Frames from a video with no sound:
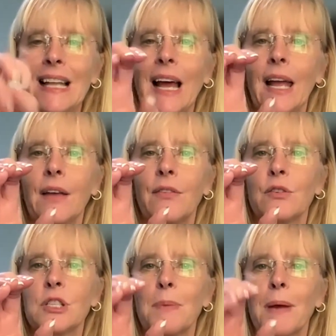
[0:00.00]
like if
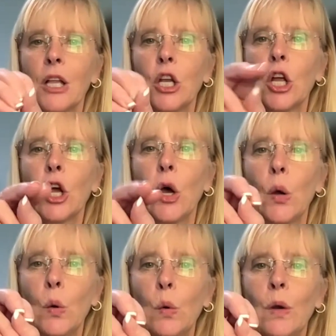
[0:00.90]
you're spelling
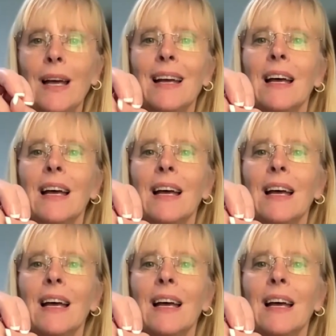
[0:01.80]
cone,